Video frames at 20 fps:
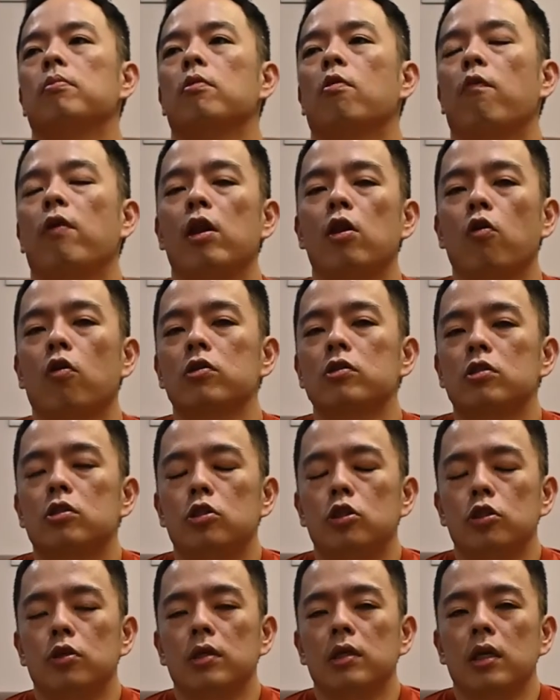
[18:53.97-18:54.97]
weight loss
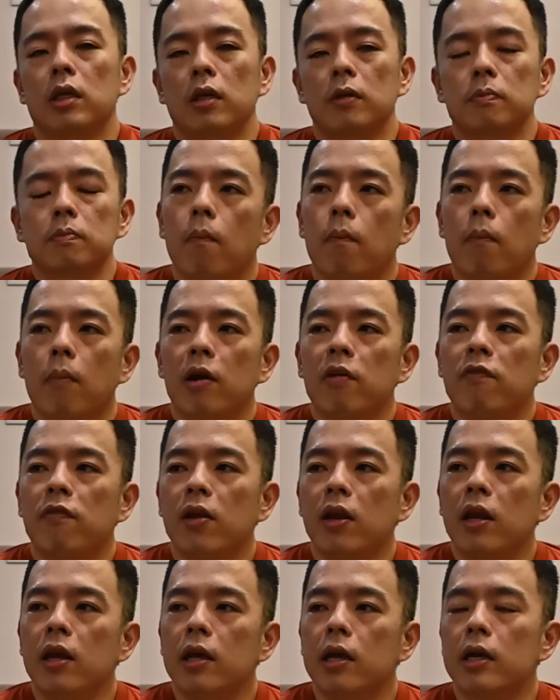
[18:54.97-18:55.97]
journey? My
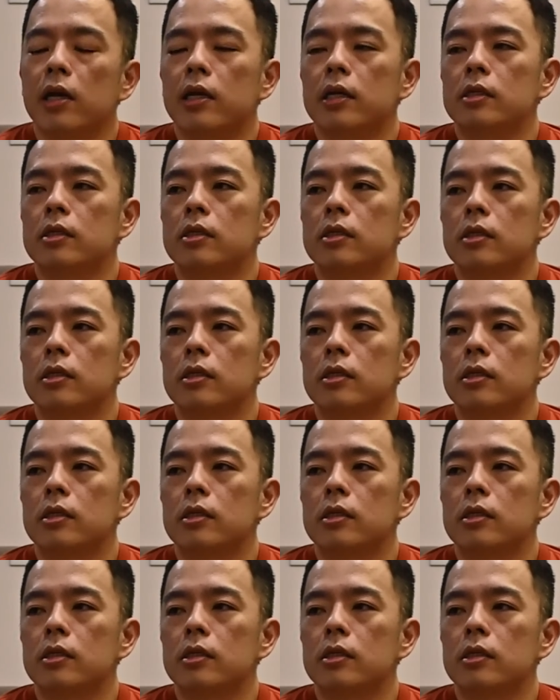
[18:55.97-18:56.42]
feeling is,